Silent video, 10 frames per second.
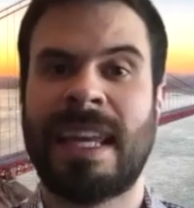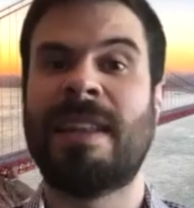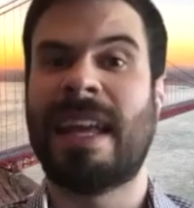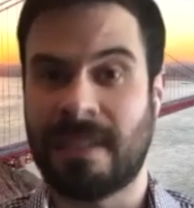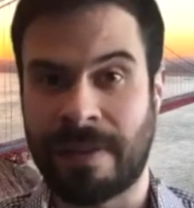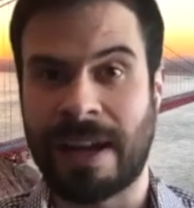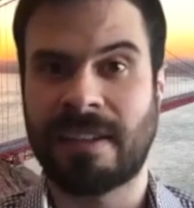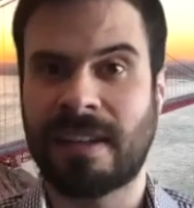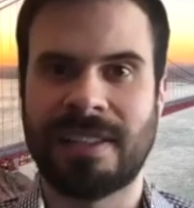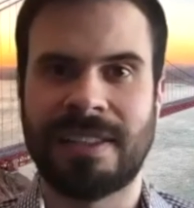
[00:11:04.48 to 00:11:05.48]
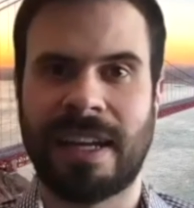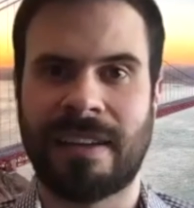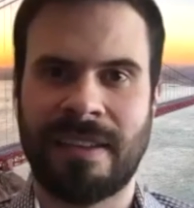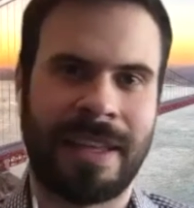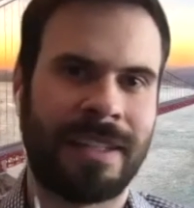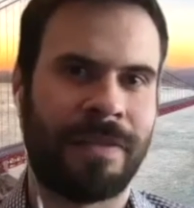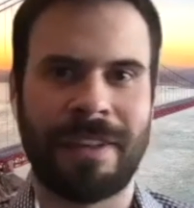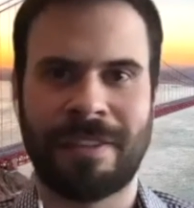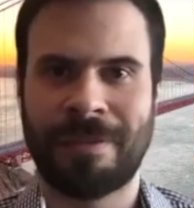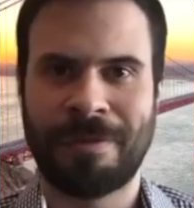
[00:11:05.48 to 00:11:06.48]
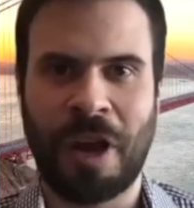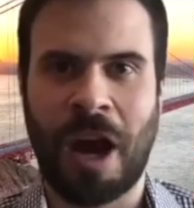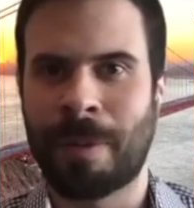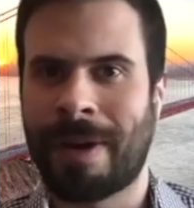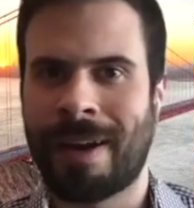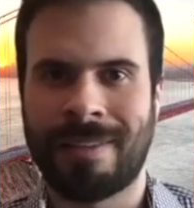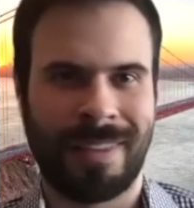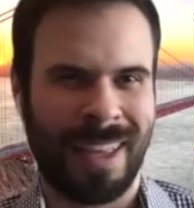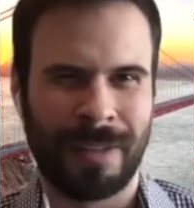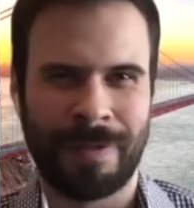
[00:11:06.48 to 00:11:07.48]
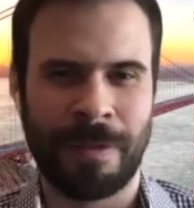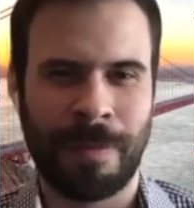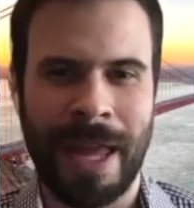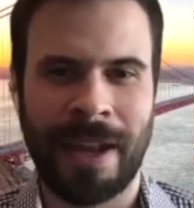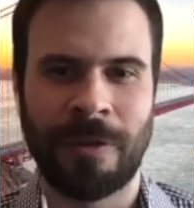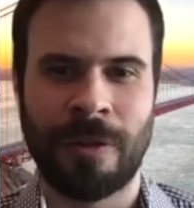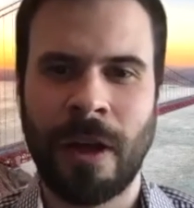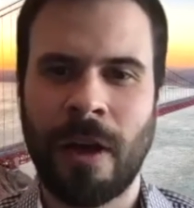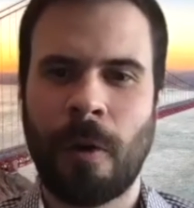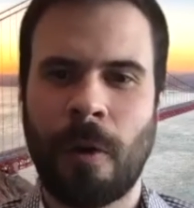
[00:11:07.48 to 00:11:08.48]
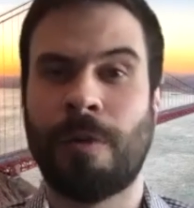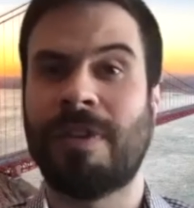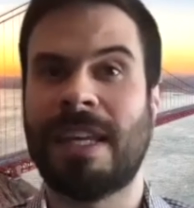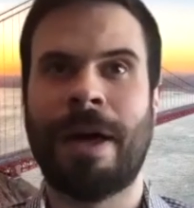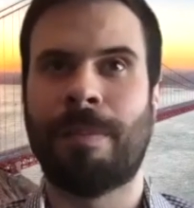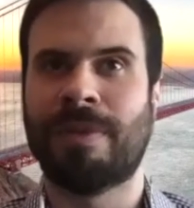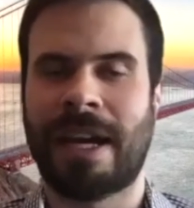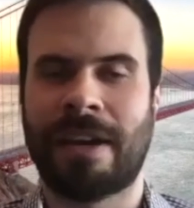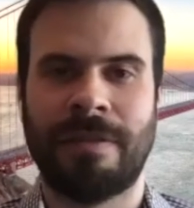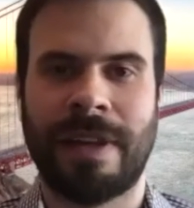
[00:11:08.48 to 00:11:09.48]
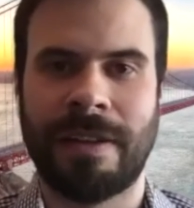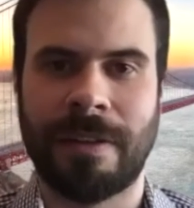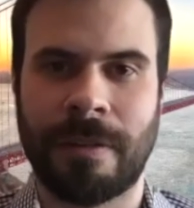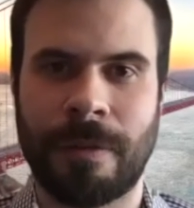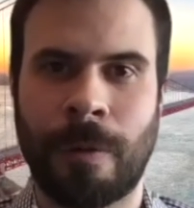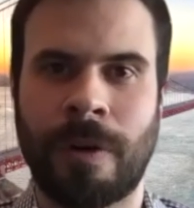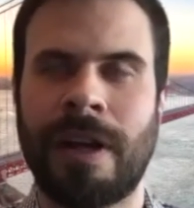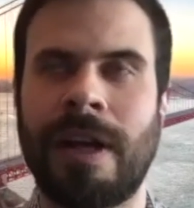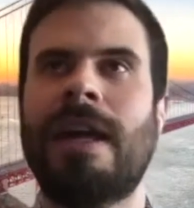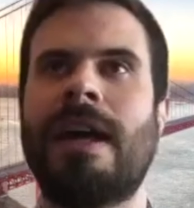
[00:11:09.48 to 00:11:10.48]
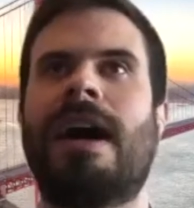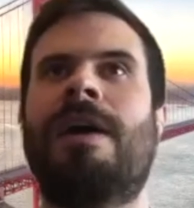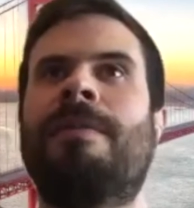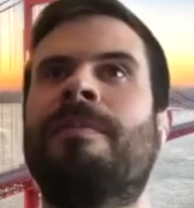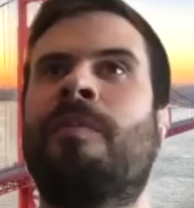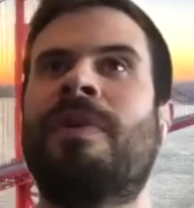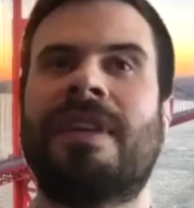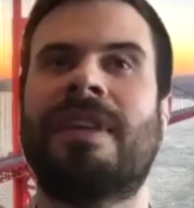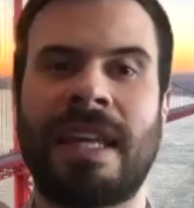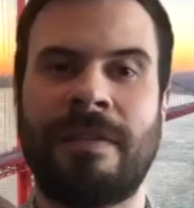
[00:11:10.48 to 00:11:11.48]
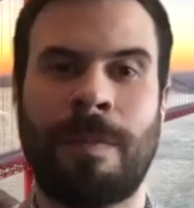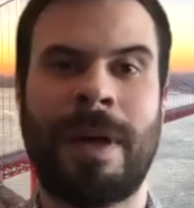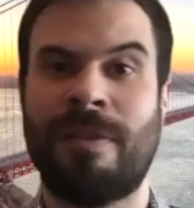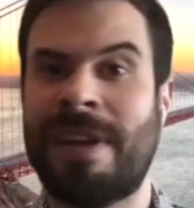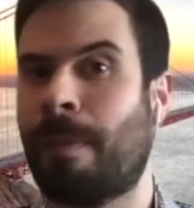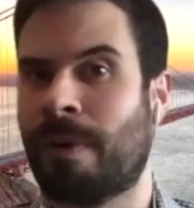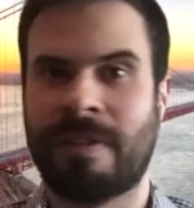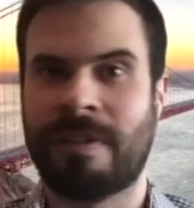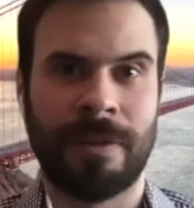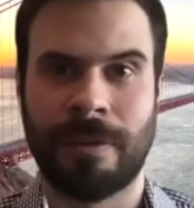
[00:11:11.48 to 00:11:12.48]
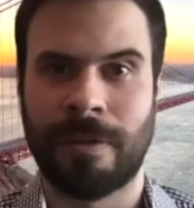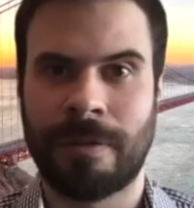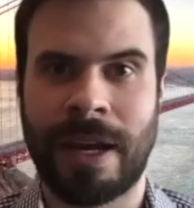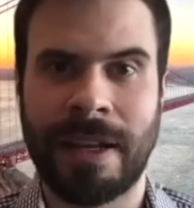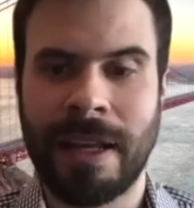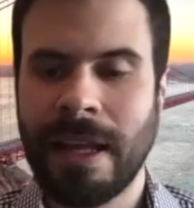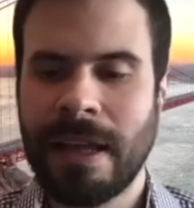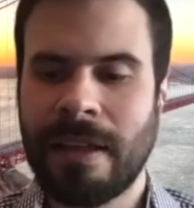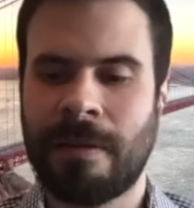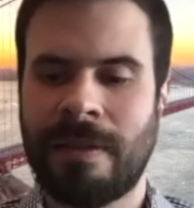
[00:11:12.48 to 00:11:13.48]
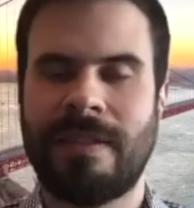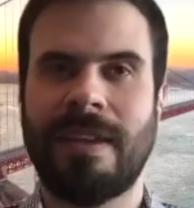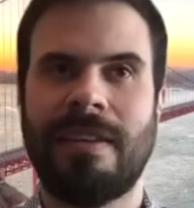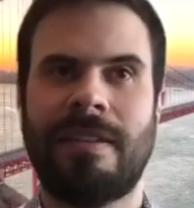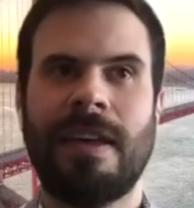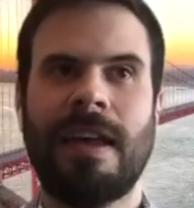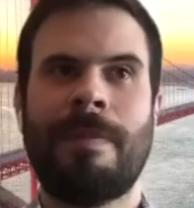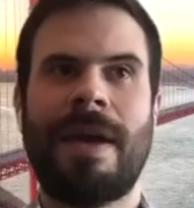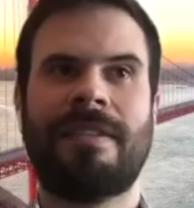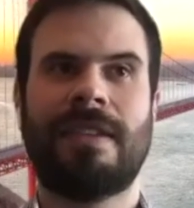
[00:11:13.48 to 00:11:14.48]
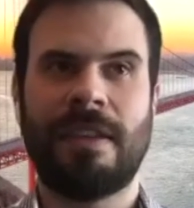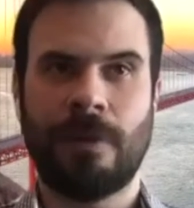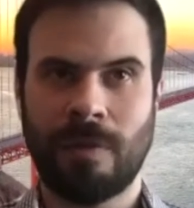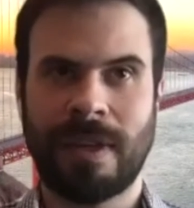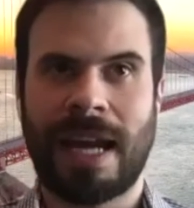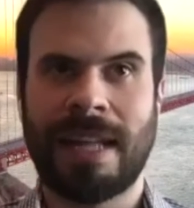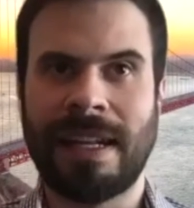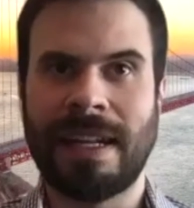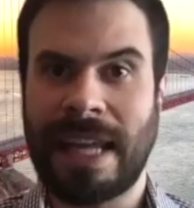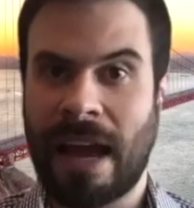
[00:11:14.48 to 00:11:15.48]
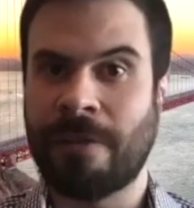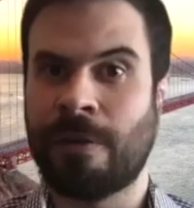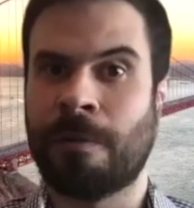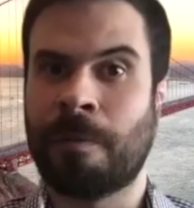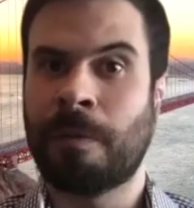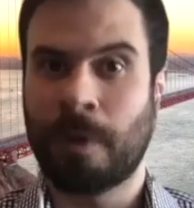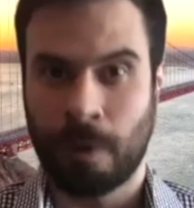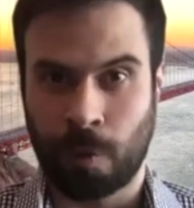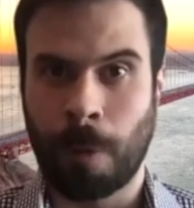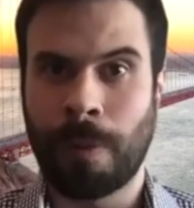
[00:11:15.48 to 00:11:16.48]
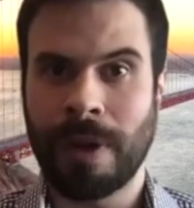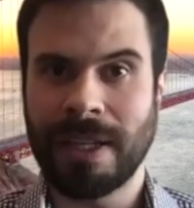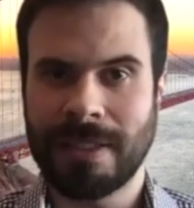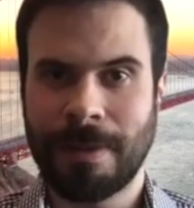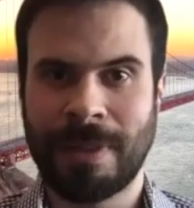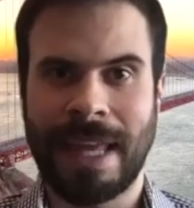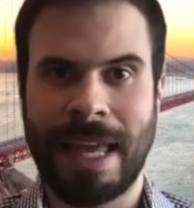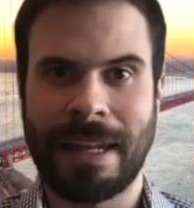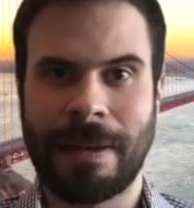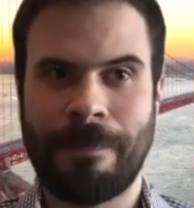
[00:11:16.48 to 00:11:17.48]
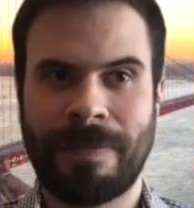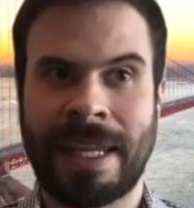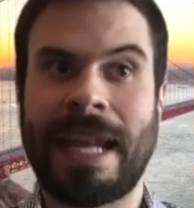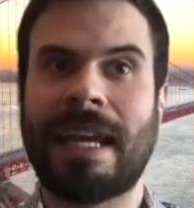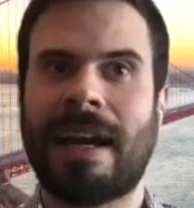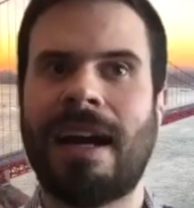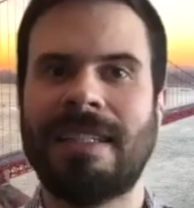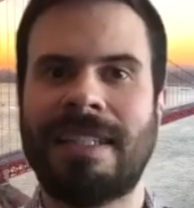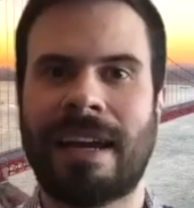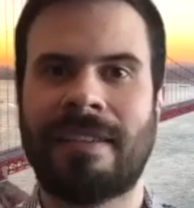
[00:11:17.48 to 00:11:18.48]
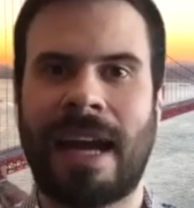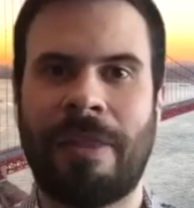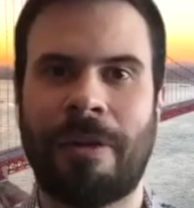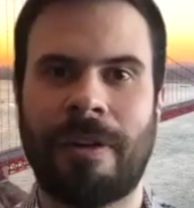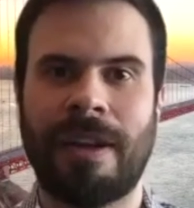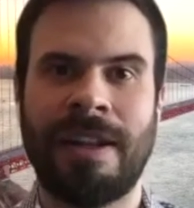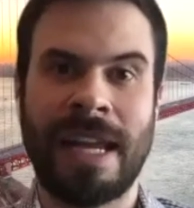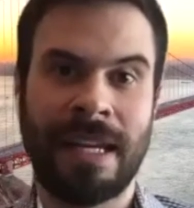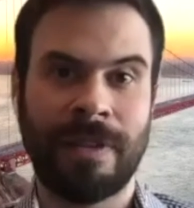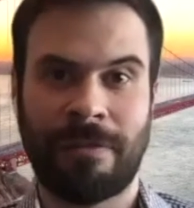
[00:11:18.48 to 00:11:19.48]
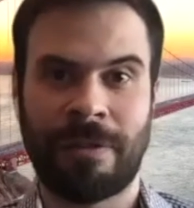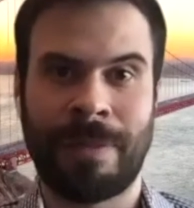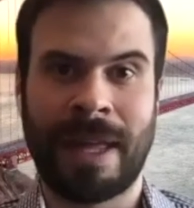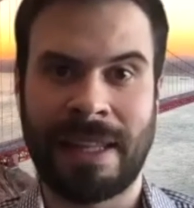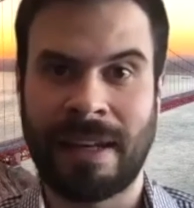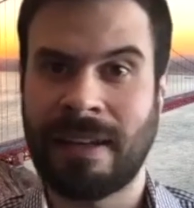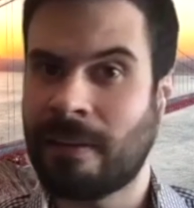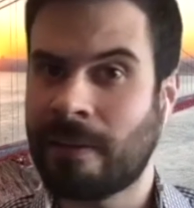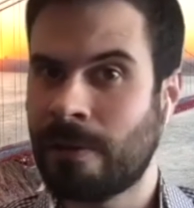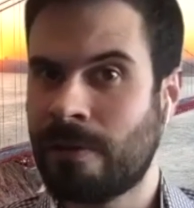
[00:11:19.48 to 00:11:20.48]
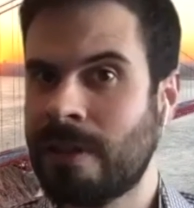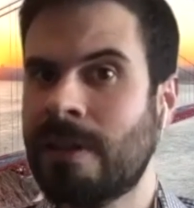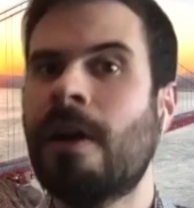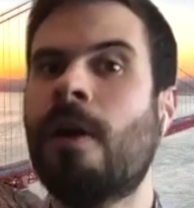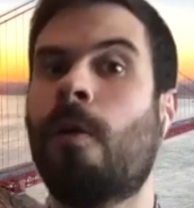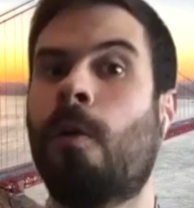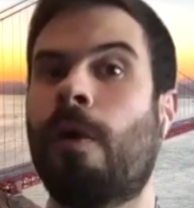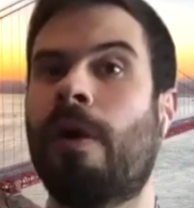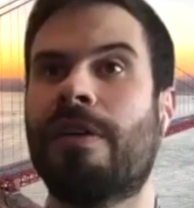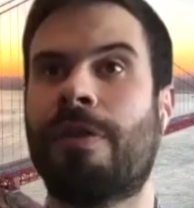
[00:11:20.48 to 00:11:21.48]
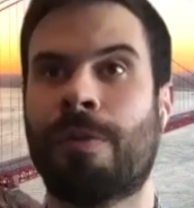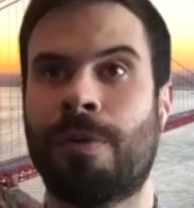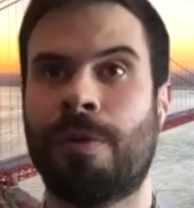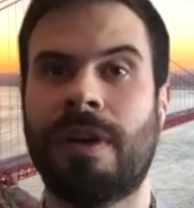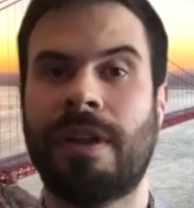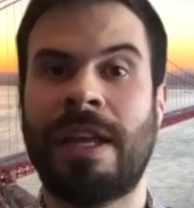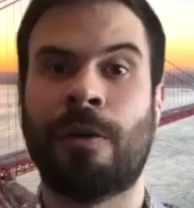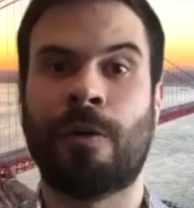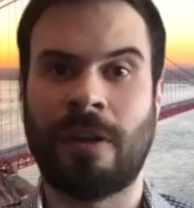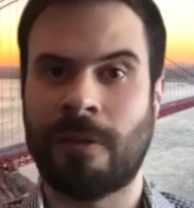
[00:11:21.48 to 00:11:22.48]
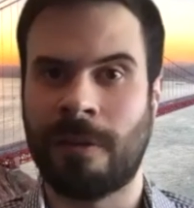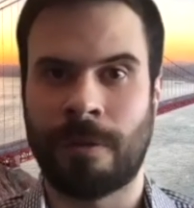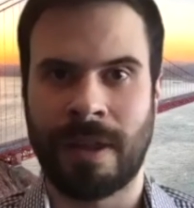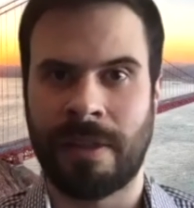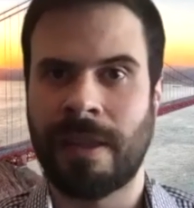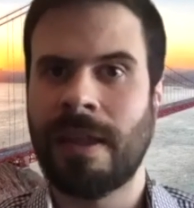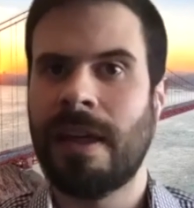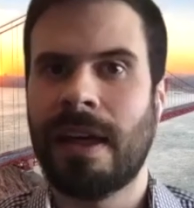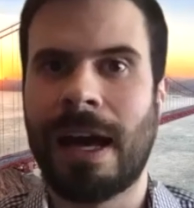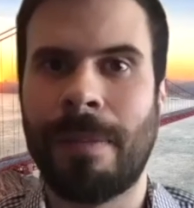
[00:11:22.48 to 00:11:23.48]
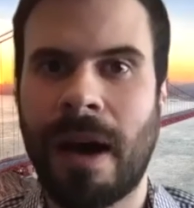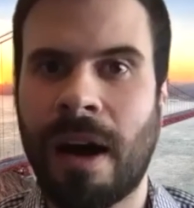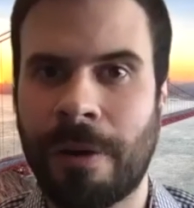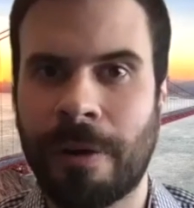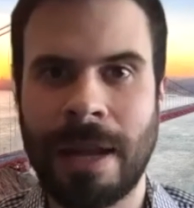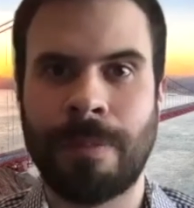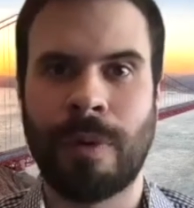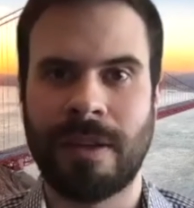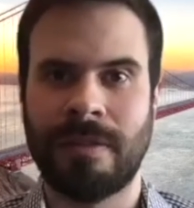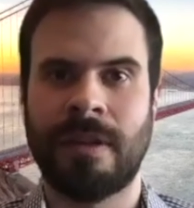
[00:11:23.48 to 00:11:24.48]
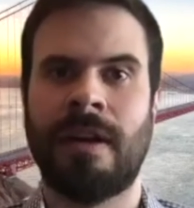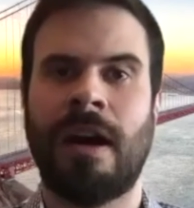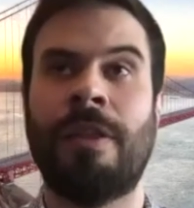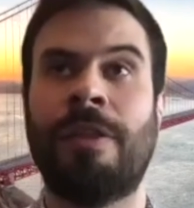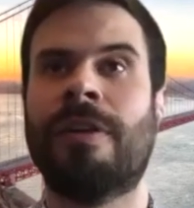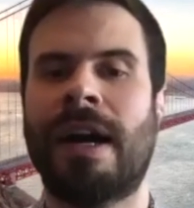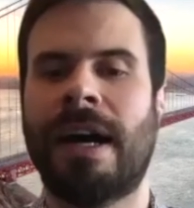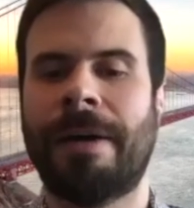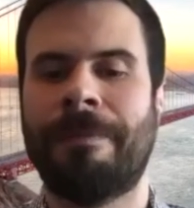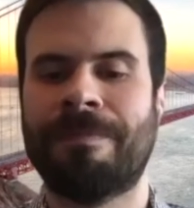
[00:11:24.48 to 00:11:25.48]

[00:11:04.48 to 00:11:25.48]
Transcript: to get that device context. Is that device compromised? Is that device managed? Or those email protection vendors, or ones that can give you better network signals, right? So this is basically using identity as your control point, but then getting context either natively from that identity solution or through integrations with other endpoint or other